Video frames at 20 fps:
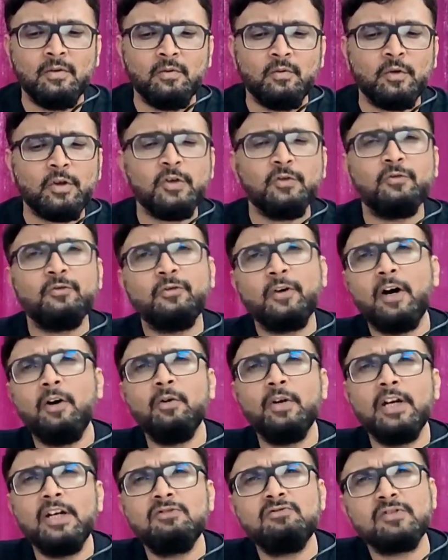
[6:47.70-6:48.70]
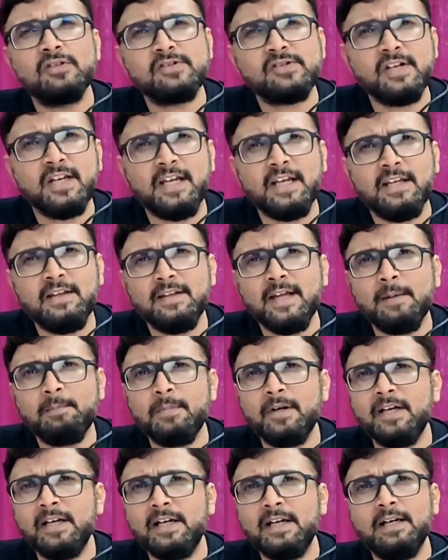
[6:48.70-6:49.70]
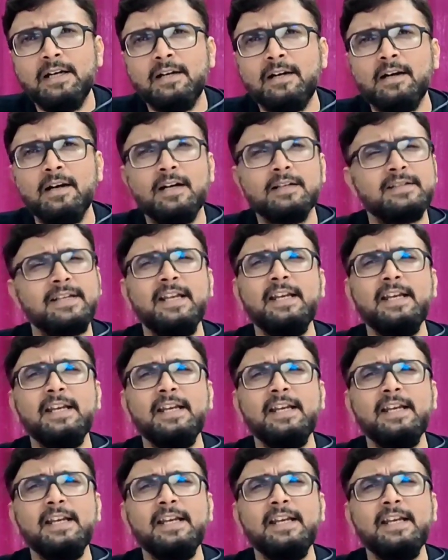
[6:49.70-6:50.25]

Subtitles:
what you found interesting in that particular class,